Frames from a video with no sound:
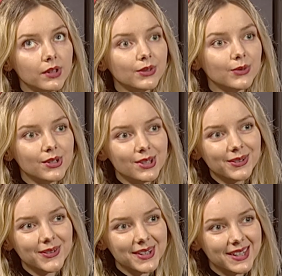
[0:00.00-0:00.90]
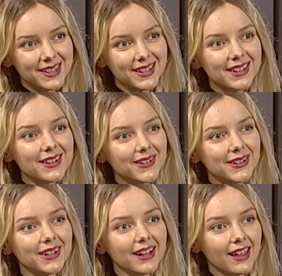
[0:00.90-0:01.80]
B2G2C
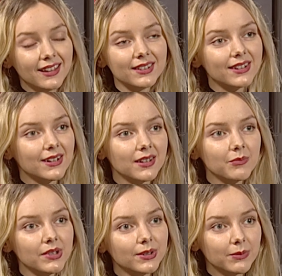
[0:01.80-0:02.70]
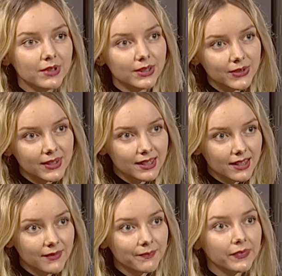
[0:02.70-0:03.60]

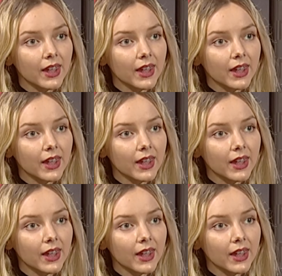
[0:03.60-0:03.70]
B2B2C.